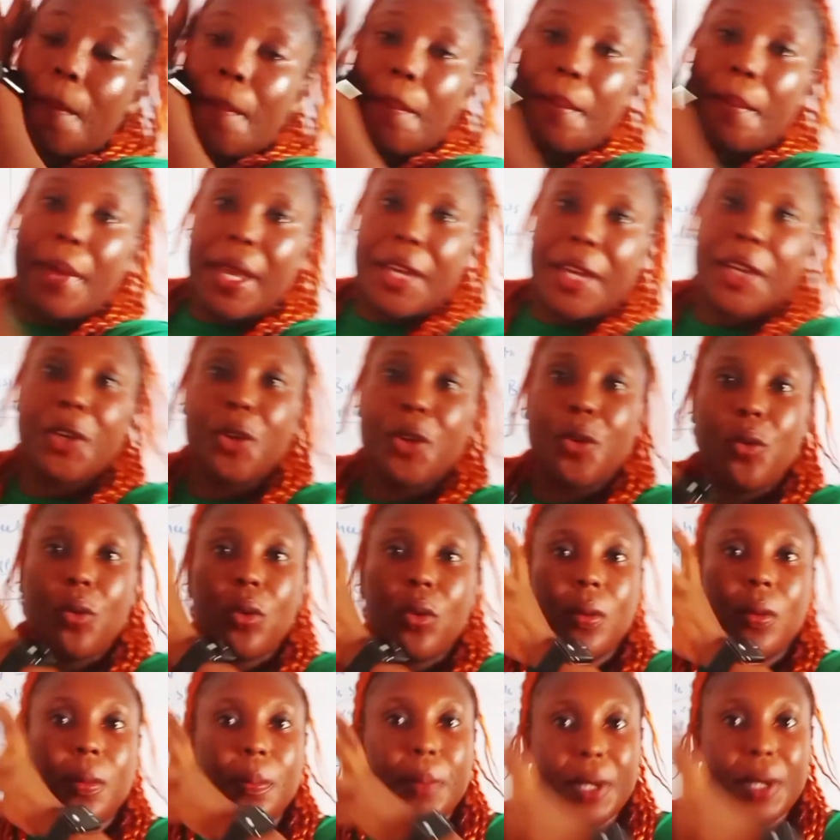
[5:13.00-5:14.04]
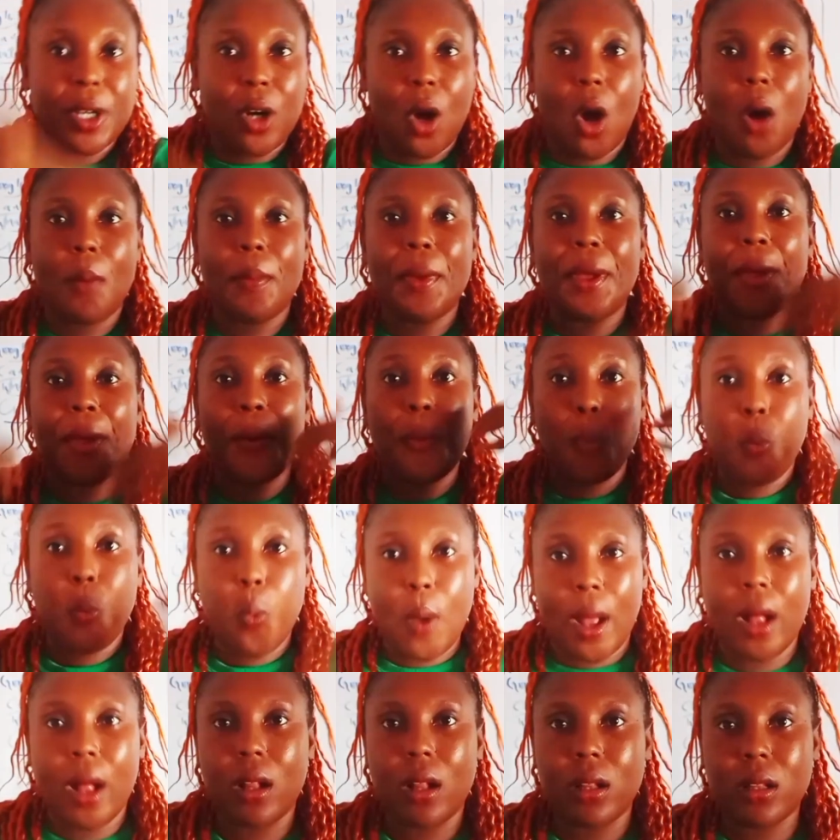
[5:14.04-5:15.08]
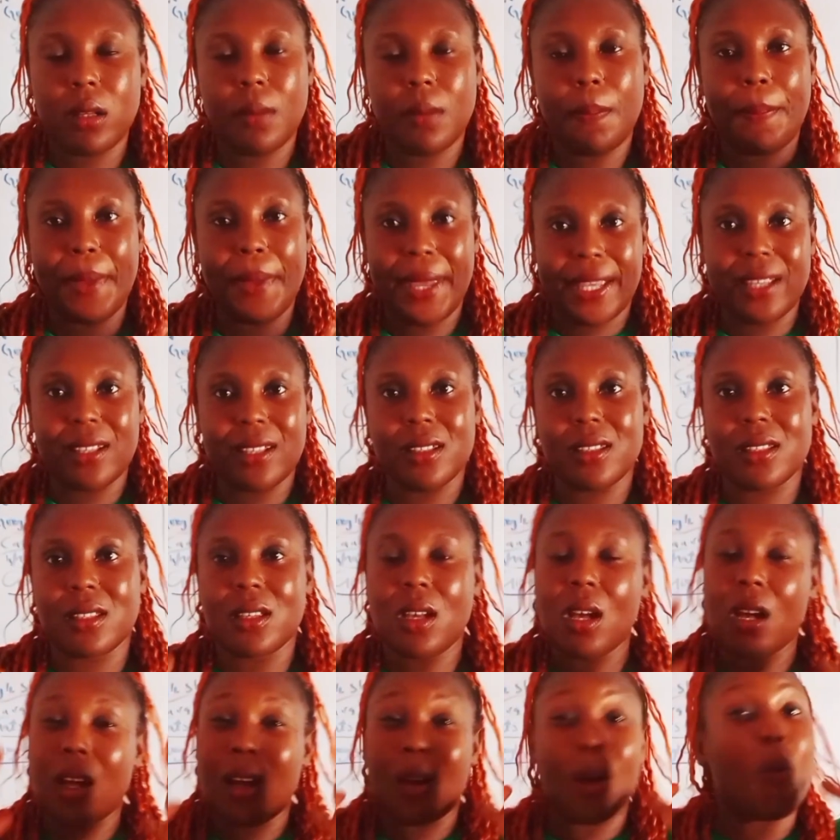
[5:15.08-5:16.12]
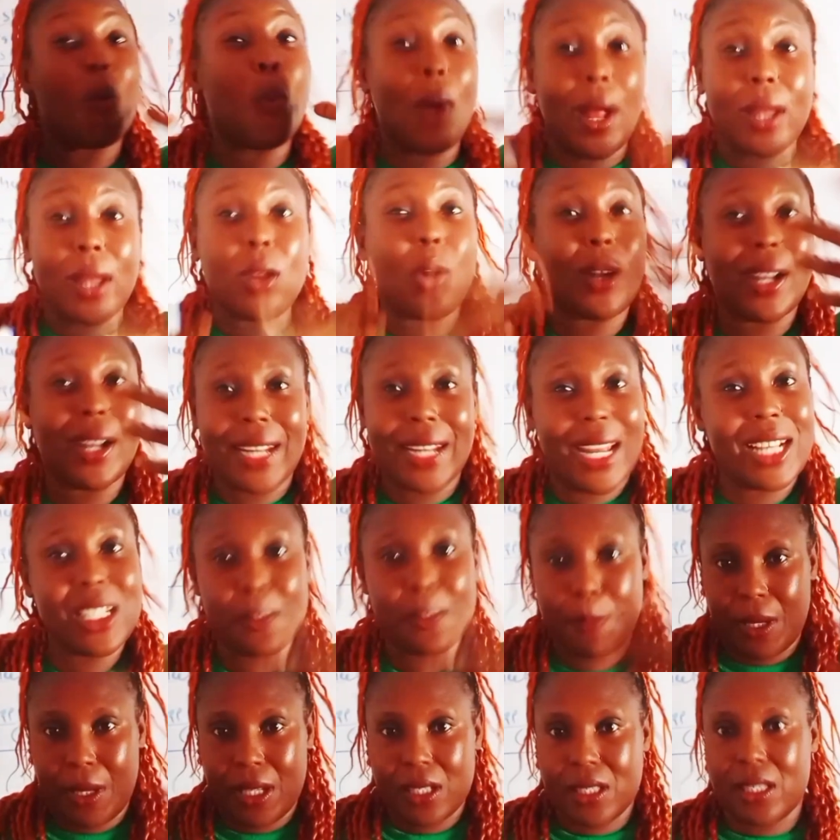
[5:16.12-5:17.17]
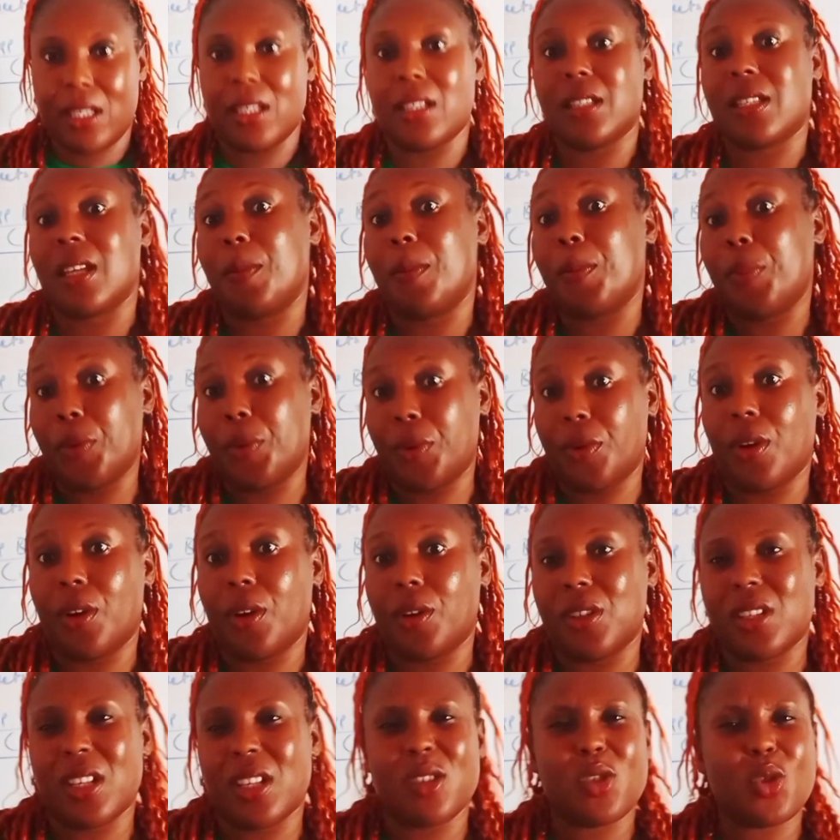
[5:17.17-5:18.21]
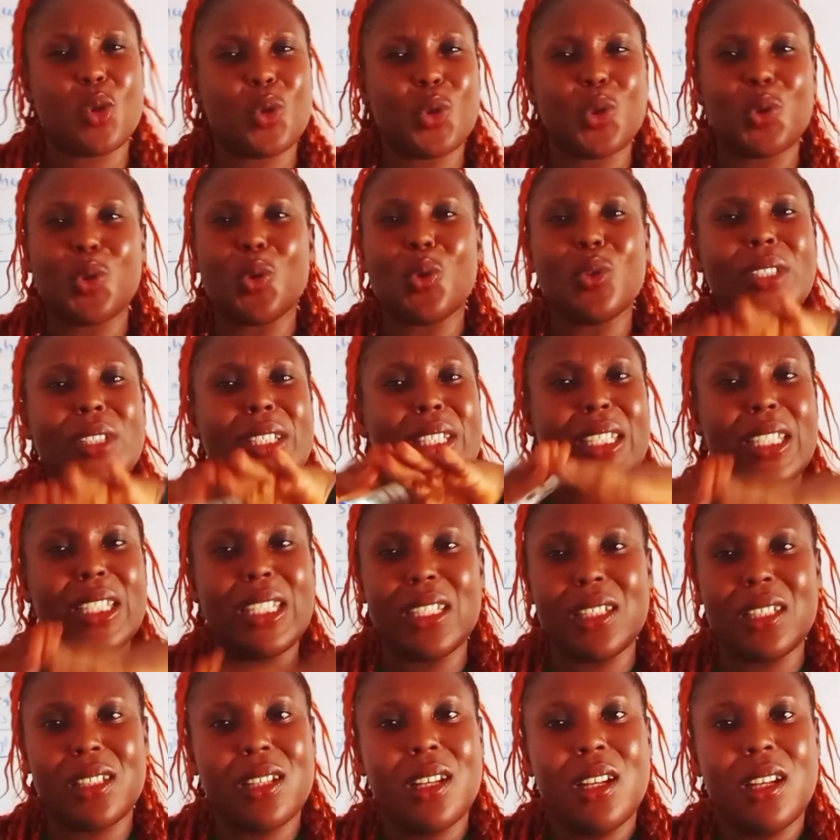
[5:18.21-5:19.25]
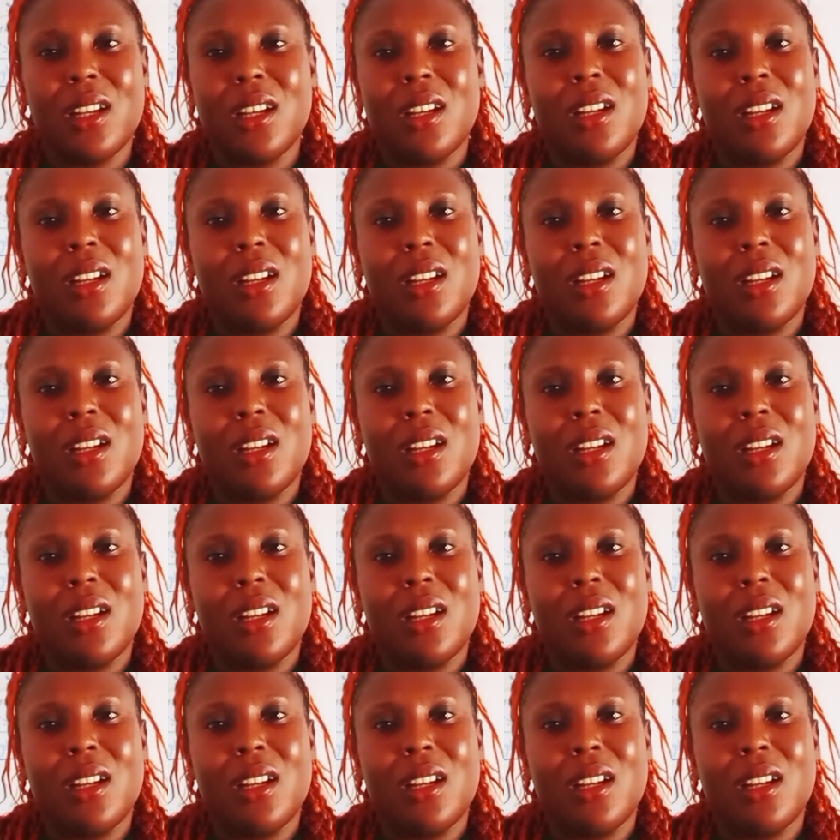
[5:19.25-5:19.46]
make you become a well-organized paint entrepreneur. So you don't need